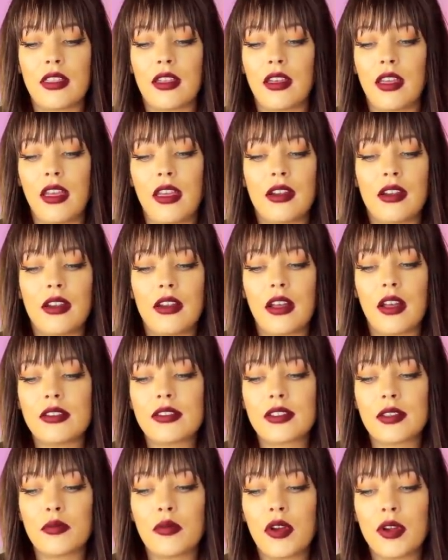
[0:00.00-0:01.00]
The Canada
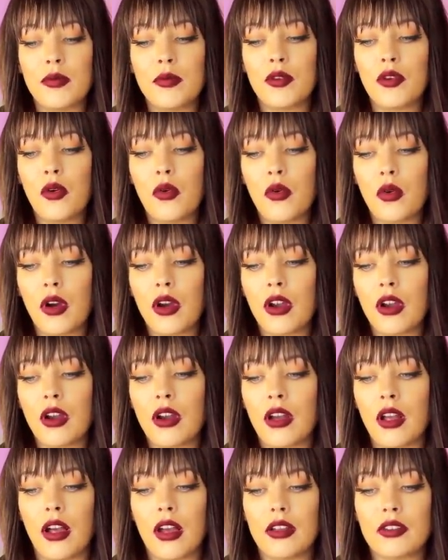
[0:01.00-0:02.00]
Supreme
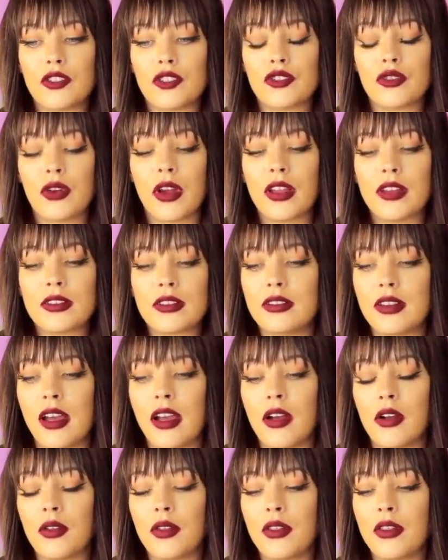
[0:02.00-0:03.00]
Court uh, striked
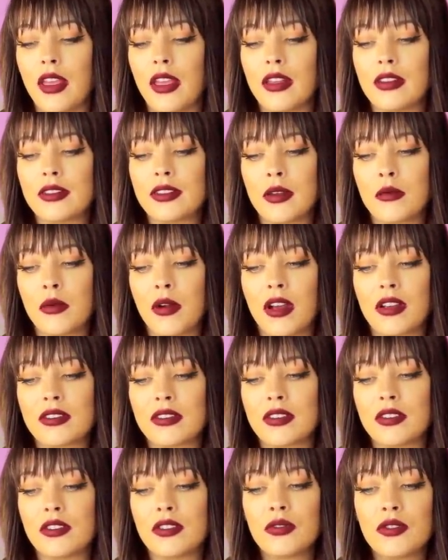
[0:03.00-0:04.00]
down anti
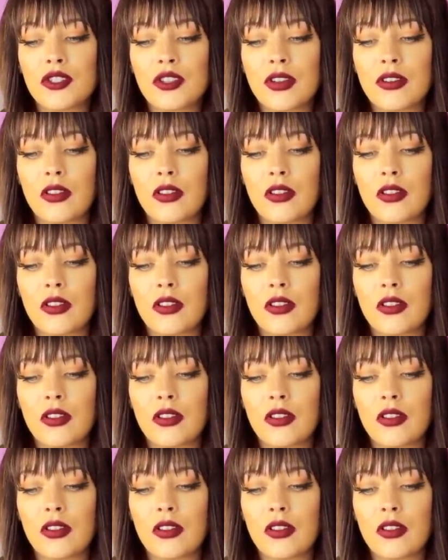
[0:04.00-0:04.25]
prostitution